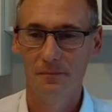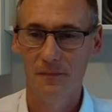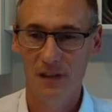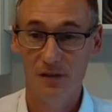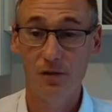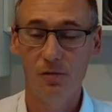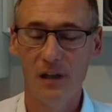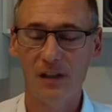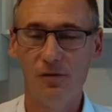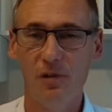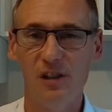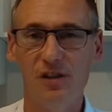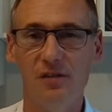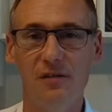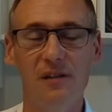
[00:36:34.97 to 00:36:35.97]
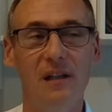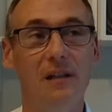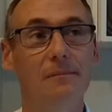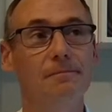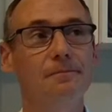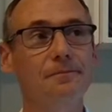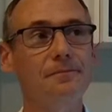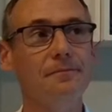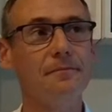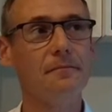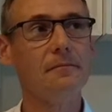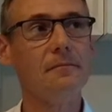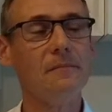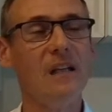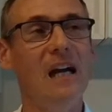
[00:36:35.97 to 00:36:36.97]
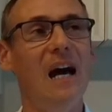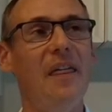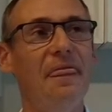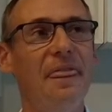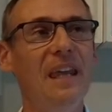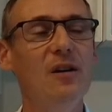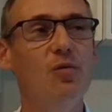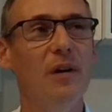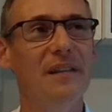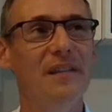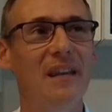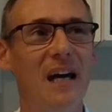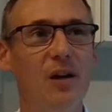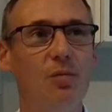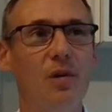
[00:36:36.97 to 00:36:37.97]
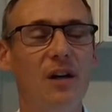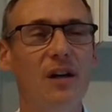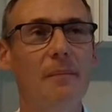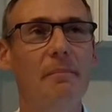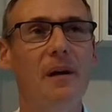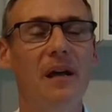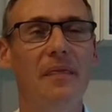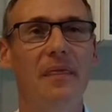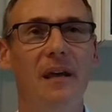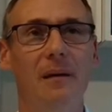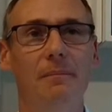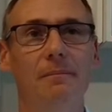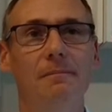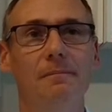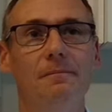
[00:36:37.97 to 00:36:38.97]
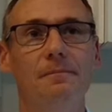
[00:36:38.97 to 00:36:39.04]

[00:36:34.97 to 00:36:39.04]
It's a great question, though. I think what I recommend them